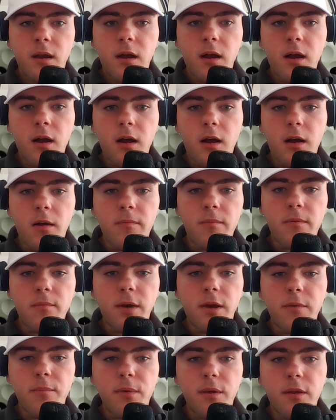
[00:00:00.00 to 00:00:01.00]
It
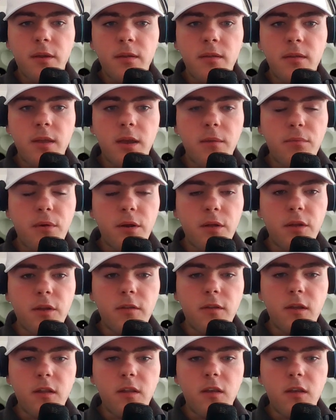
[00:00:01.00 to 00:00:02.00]
might have been that
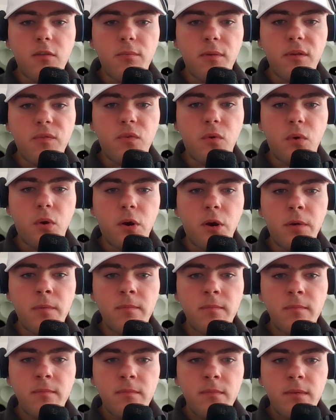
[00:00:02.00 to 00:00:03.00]
Brantley did this
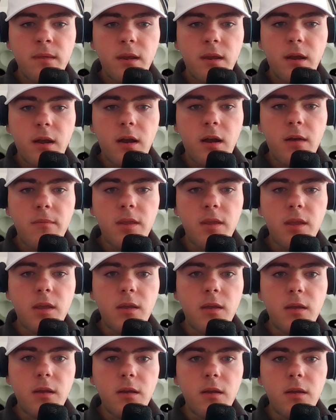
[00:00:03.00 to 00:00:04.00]
before
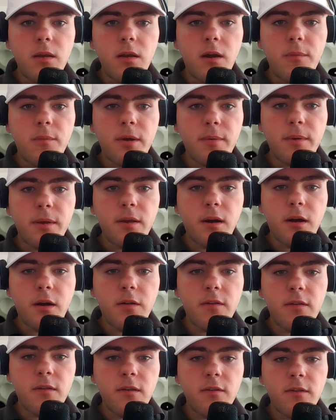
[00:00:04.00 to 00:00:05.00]
the upcoming
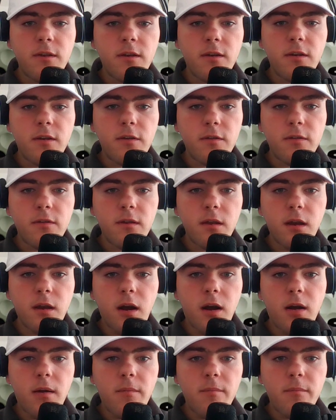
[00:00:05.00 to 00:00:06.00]
college season, because
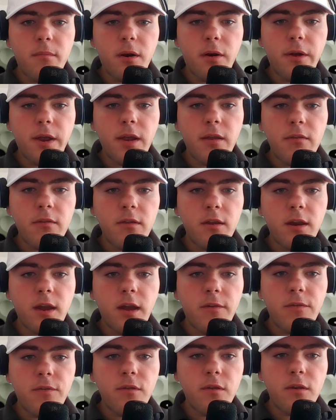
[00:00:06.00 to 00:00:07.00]
Marin did
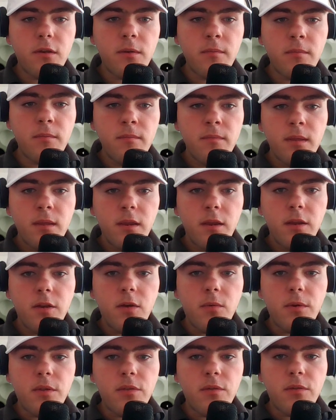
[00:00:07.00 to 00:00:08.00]
have to,
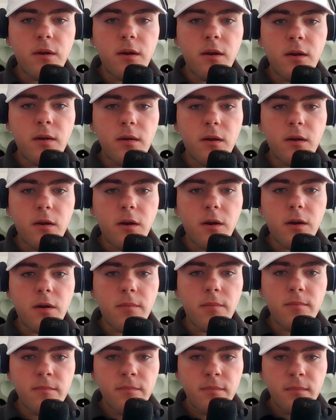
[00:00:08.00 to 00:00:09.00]
withdraw
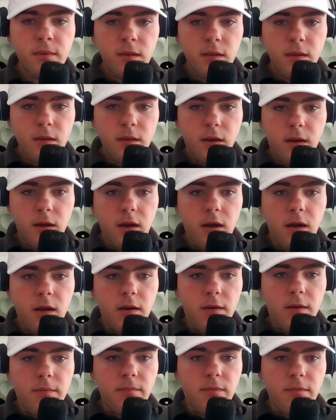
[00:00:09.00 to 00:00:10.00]
or
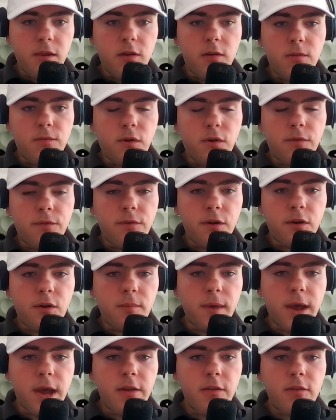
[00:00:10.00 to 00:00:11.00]
forfeit
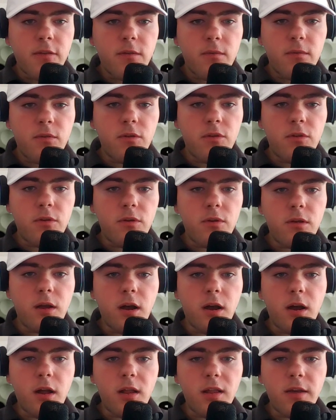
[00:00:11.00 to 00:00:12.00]
her match due to
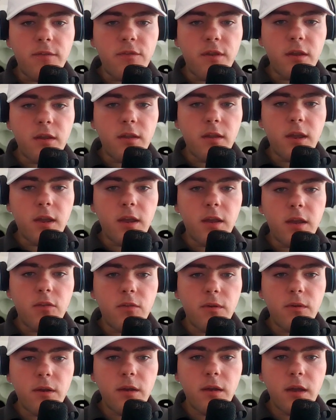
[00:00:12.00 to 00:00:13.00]
left knee
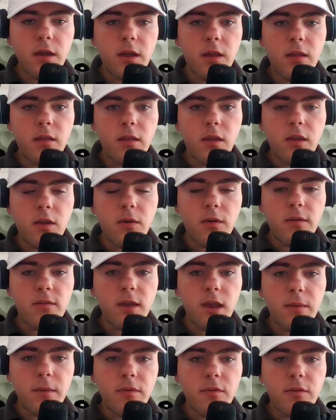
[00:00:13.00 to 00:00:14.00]
injury in the
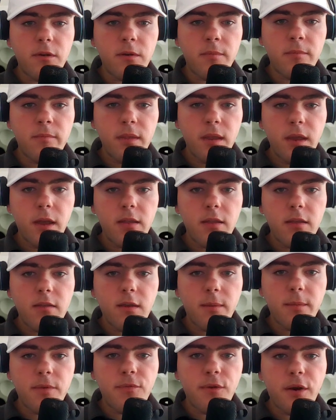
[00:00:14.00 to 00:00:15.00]
U.S. Amateur at the
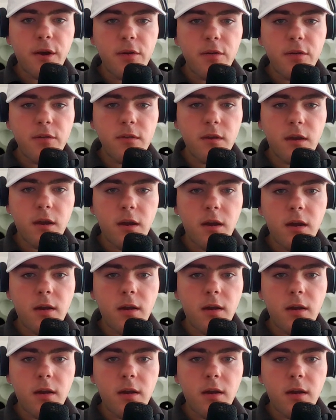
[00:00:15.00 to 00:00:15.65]
semifinals.